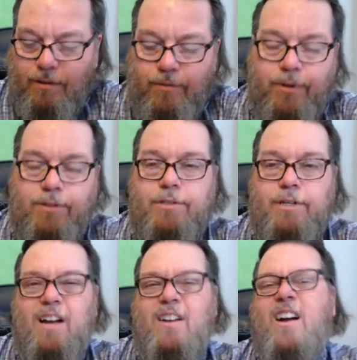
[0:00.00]
We'll
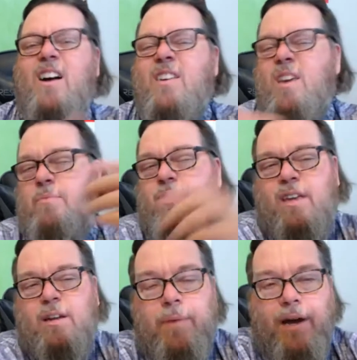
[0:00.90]
see. I'll I'll keep
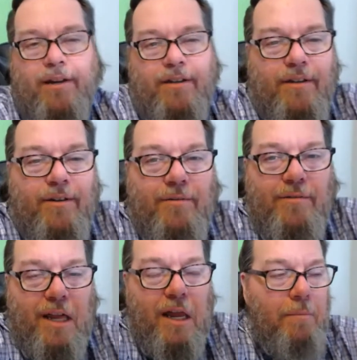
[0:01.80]
thinking about it too.
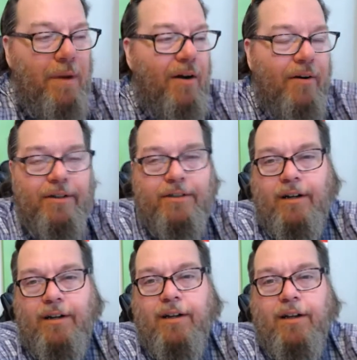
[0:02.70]
Yeah, you know, my heart's
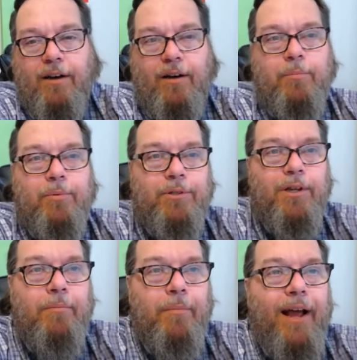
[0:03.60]
not one hundred
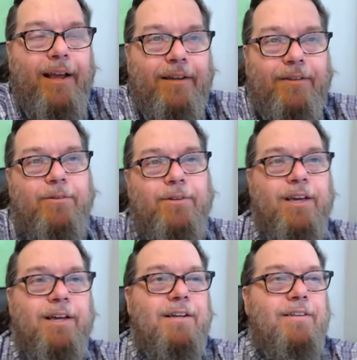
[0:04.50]
percent back into it
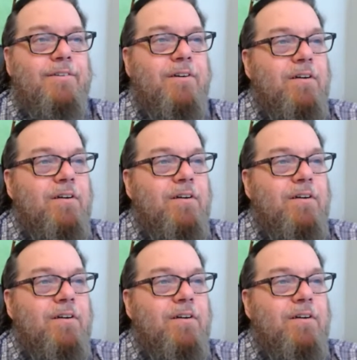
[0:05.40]
yet either.